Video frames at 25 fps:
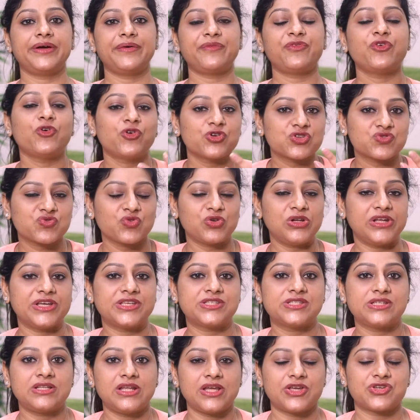forceful
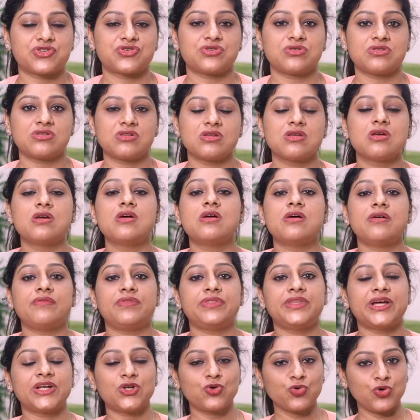exhalation,
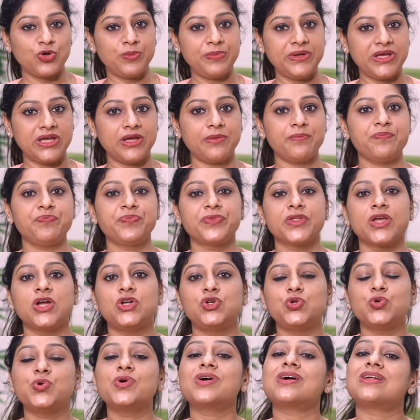that would be
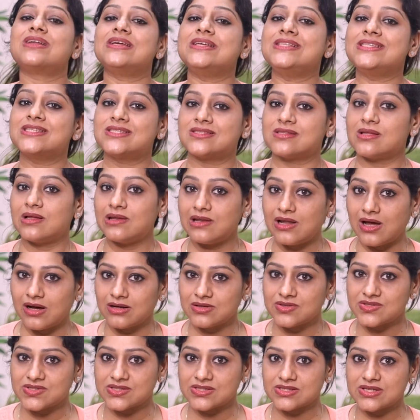to cleanse the
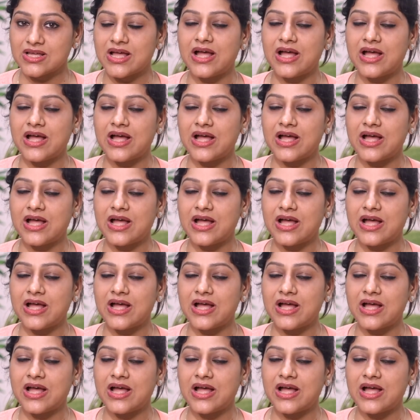lungs